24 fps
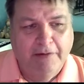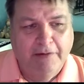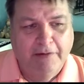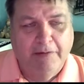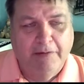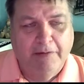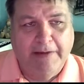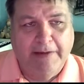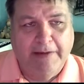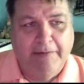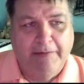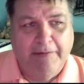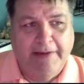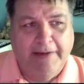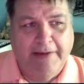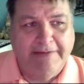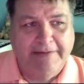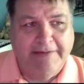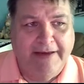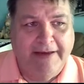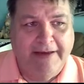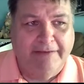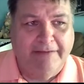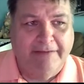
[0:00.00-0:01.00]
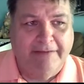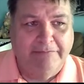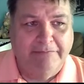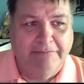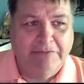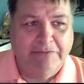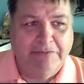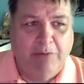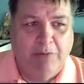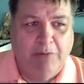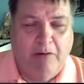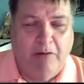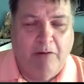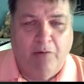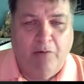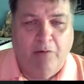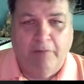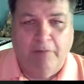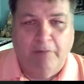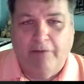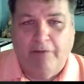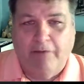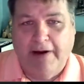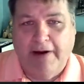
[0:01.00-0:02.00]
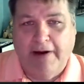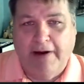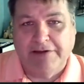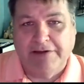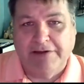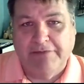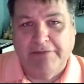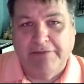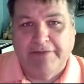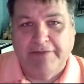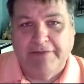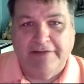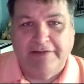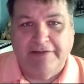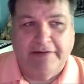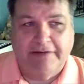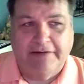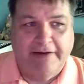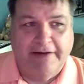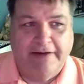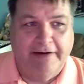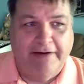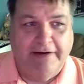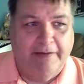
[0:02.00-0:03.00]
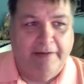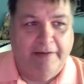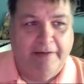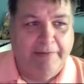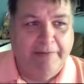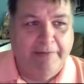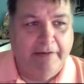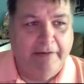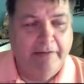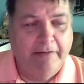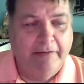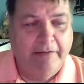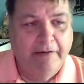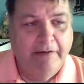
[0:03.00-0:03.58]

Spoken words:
it may take tomorrow morning for I actually put it up there.